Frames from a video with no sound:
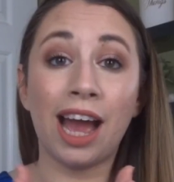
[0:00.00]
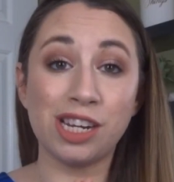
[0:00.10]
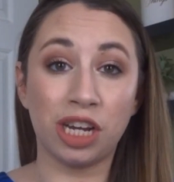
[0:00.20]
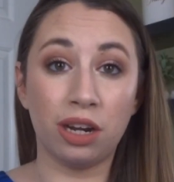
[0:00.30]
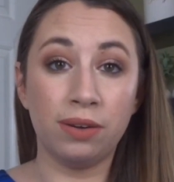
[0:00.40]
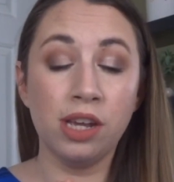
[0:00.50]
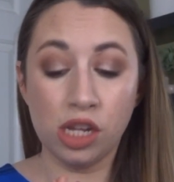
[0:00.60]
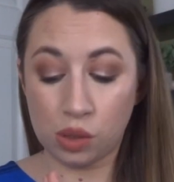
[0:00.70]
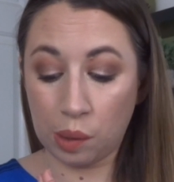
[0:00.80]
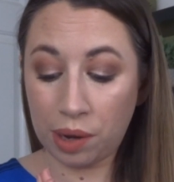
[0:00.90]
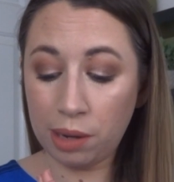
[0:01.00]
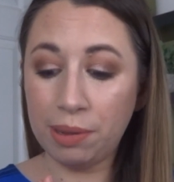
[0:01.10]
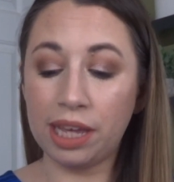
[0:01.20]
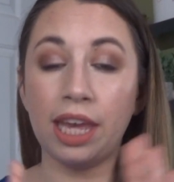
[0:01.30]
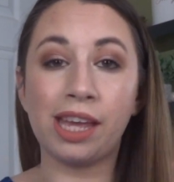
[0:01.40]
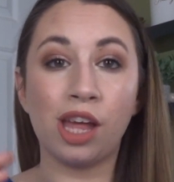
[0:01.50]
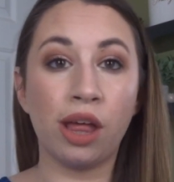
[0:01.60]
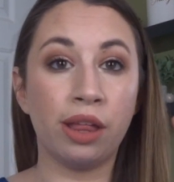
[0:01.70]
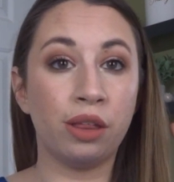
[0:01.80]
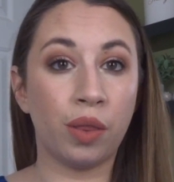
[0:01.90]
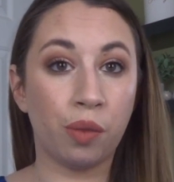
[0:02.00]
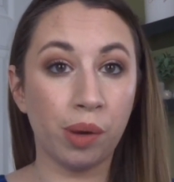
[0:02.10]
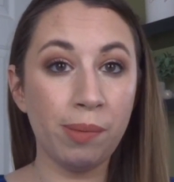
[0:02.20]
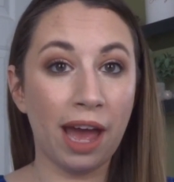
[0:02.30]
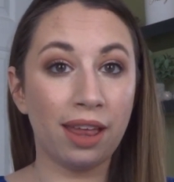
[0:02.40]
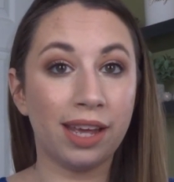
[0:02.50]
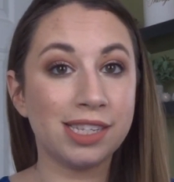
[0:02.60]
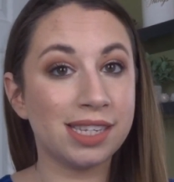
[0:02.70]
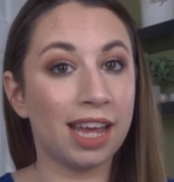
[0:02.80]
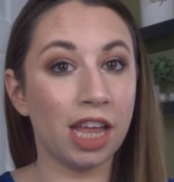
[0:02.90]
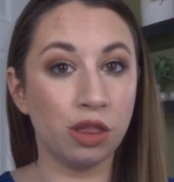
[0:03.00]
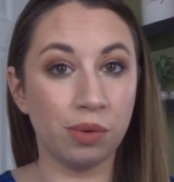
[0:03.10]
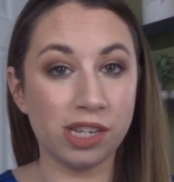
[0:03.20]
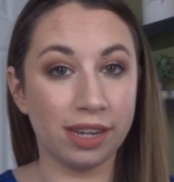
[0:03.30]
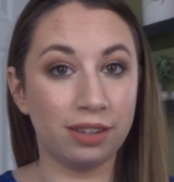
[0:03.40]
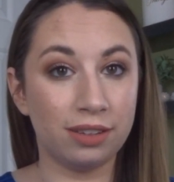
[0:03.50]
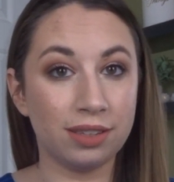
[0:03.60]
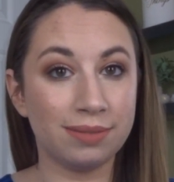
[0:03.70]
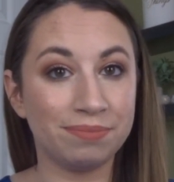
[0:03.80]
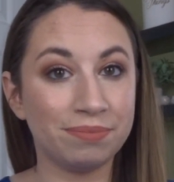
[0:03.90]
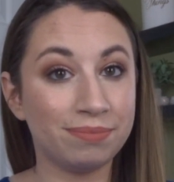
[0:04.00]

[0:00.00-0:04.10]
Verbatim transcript: eyeshadow. So I wound up picking three palettes and three singles.